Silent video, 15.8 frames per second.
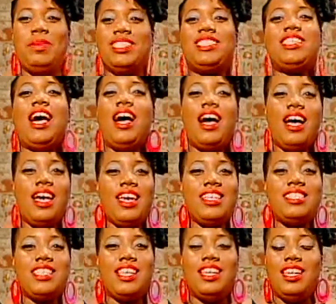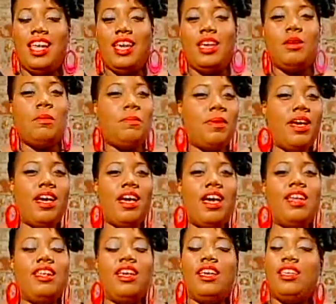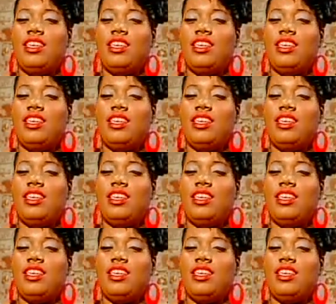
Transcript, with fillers: Besides lay in bed